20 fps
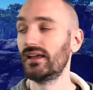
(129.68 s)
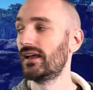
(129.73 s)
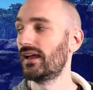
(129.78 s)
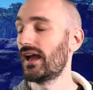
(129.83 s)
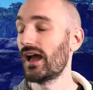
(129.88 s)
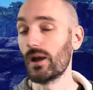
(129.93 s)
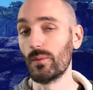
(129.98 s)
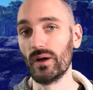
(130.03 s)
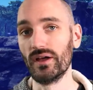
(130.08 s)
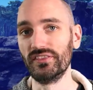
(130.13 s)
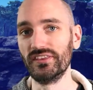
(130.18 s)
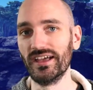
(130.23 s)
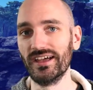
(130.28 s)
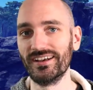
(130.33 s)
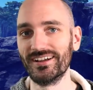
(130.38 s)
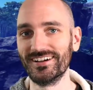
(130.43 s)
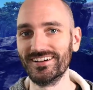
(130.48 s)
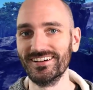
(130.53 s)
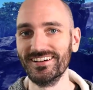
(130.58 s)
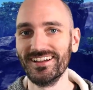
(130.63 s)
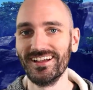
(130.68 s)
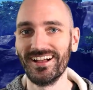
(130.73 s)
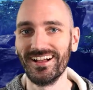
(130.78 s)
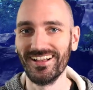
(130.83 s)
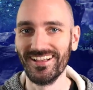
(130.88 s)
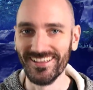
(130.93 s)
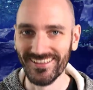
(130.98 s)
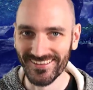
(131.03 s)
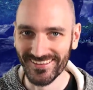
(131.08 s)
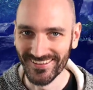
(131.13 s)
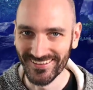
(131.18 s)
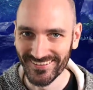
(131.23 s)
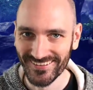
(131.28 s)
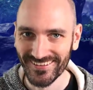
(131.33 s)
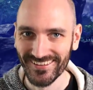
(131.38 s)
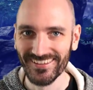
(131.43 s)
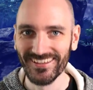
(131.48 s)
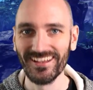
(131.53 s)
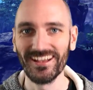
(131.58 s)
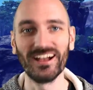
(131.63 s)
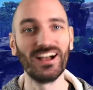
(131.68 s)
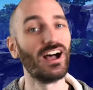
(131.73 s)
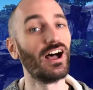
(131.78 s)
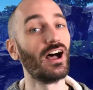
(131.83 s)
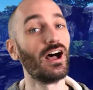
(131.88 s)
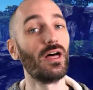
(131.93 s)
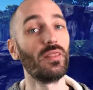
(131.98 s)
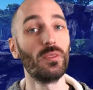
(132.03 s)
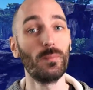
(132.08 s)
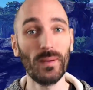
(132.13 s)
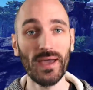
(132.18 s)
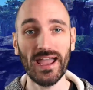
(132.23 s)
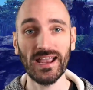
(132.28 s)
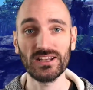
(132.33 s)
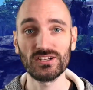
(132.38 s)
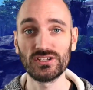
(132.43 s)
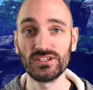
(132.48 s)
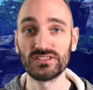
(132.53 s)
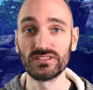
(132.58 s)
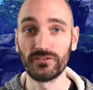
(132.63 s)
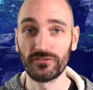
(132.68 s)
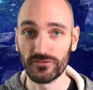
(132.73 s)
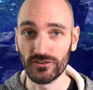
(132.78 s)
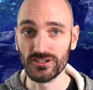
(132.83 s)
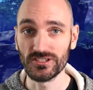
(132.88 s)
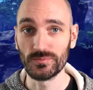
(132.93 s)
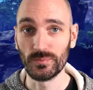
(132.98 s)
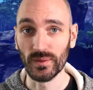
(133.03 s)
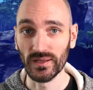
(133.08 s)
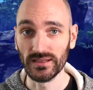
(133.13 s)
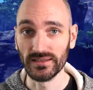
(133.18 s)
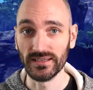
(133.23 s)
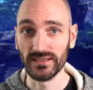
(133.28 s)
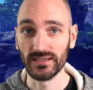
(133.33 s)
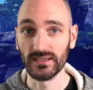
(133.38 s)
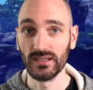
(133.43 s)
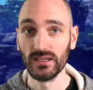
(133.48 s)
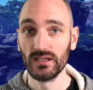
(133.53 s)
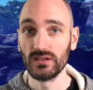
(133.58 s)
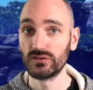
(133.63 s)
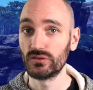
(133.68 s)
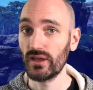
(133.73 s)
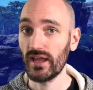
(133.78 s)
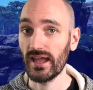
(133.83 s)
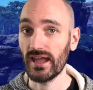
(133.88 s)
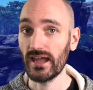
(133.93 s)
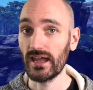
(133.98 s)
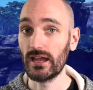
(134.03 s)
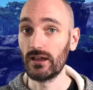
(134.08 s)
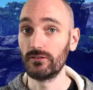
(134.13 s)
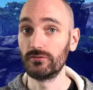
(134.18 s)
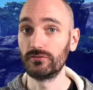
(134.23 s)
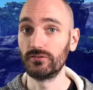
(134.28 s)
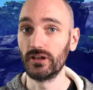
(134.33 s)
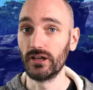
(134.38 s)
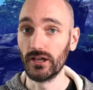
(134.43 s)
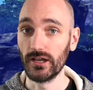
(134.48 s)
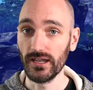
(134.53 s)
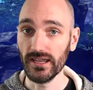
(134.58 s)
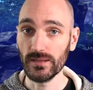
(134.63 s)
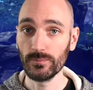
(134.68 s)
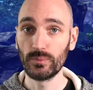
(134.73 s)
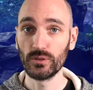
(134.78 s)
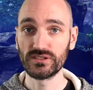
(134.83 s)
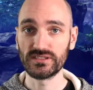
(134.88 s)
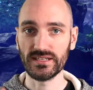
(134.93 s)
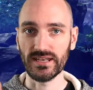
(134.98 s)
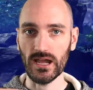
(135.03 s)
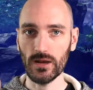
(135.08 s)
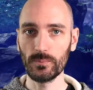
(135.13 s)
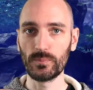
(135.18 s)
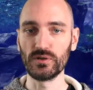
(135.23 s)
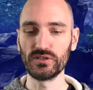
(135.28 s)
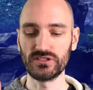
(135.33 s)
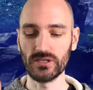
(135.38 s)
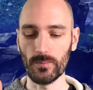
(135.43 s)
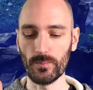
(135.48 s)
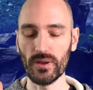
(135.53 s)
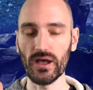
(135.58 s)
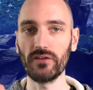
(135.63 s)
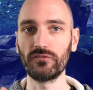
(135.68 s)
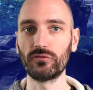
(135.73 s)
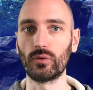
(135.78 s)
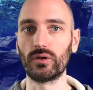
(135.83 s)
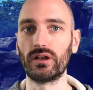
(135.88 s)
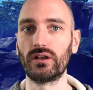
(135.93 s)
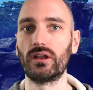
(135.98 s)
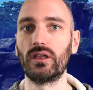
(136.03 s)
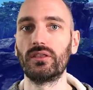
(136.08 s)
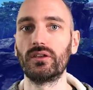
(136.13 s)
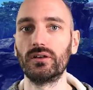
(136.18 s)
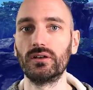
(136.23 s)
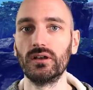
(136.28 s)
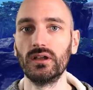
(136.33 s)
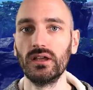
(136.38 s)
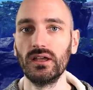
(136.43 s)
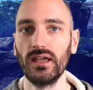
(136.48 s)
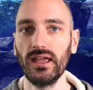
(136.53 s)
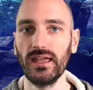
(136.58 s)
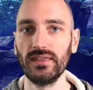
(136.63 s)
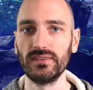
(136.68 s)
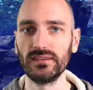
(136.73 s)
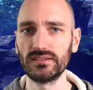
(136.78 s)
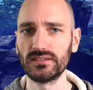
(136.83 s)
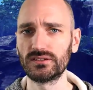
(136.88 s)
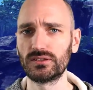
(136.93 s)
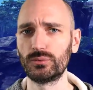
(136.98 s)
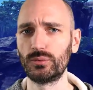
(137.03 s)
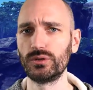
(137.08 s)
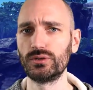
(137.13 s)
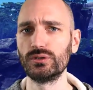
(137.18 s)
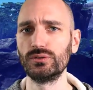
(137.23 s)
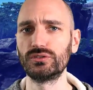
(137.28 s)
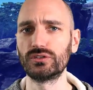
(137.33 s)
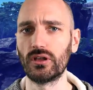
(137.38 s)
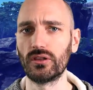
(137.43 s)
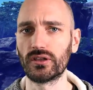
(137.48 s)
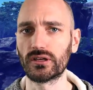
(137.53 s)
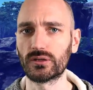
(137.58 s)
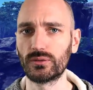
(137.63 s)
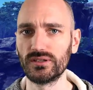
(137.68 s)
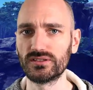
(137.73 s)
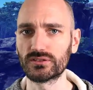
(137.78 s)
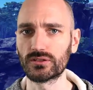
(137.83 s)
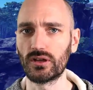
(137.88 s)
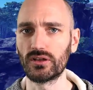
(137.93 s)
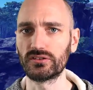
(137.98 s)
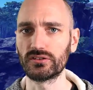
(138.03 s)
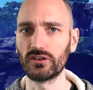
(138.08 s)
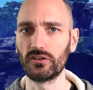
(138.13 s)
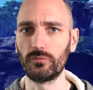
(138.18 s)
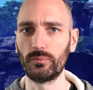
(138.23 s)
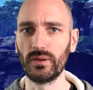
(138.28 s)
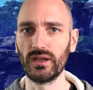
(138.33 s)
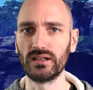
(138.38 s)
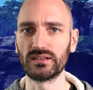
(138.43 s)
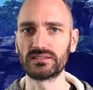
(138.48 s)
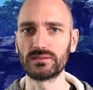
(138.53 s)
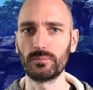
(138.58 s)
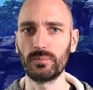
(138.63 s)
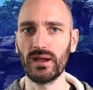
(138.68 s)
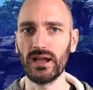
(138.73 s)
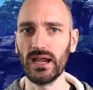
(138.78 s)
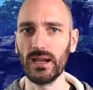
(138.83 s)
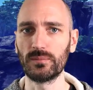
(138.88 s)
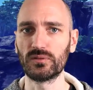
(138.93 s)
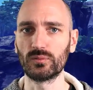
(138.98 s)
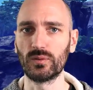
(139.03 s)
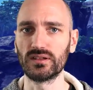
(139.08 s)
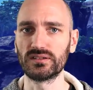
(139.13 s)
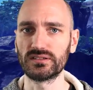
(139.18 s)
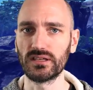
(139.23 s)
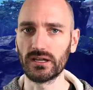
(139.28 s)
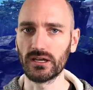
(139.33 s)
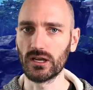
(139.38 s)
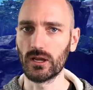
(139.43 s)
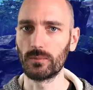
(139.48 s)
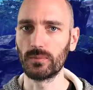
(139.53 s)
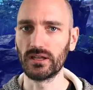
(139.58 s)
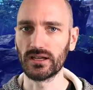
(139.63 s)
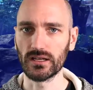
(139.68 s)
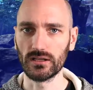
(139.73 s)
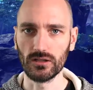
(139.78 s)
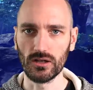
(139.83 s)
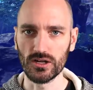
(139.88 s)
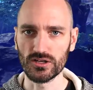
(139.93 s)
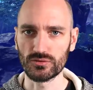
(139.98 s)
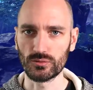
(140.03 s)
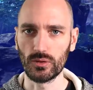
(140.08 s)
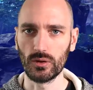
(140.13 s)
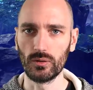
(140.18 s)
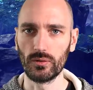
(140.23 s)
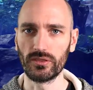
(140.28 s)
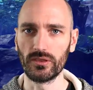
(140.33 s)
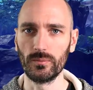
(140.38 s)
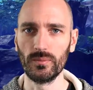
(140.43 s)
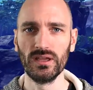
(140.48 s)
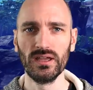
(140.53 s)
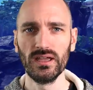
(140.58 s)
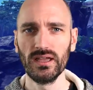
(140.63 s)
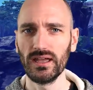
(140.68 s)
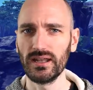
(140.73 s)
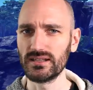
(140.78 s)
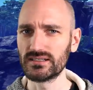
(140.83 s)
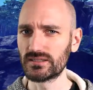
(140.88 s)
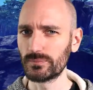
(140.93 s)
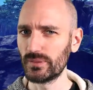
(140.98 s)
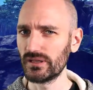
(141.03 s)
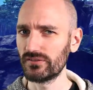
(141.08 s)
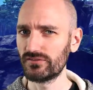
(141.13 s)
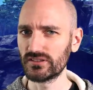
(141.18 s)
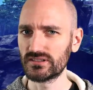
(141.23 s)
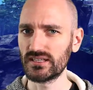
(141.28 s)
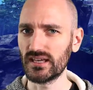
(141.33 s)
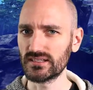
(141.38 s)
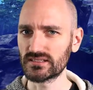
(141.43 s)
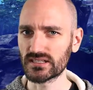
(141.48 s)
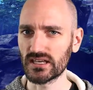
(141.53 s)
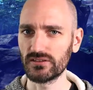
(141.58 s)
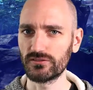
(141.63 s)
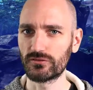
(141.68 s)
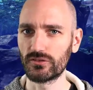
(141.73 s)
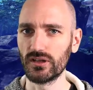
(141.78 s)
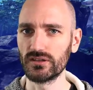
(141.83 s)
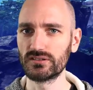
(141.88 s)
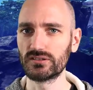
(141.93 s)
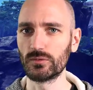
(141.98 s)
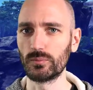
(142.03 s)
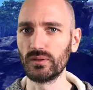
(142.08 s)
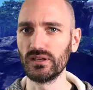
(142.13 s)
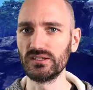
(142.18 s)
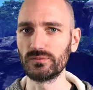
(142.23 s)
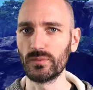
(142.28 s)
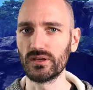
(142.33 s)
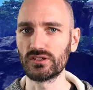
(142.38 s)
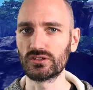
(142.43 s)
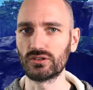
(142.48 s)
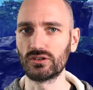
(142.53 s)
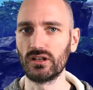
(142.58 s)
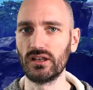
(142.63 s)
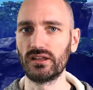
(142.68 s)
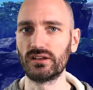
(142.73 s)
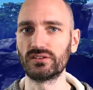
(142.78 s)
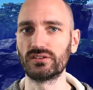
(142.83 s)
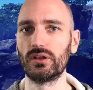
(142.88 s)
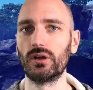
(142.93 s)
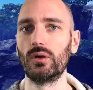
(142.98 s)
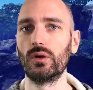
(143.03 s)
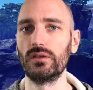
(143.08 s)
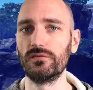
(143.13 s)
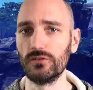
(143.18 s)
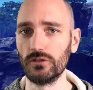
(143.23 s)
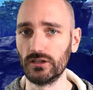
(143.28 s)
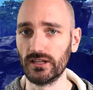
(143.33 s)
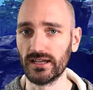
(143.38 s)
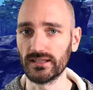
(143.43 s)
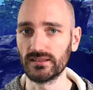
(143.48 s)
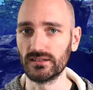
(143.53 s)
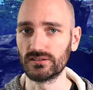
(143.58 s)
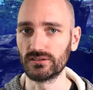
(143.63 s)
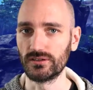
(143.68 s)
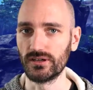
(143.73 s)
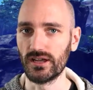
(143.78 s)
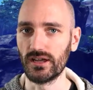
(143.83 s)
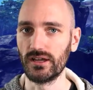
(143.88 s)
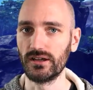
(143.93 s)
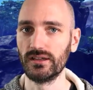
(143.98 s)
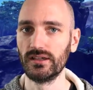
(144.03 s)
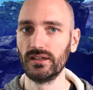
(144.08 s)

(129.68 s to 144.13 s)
How about that, huh? The packager is the first building to have inputs and outputs above one another, and this is to reduce all the crisscrossing of belts and pipes while setting up like a large row of them. And it's a bit of a test case for us, so please make sure to let us know if you like this or not.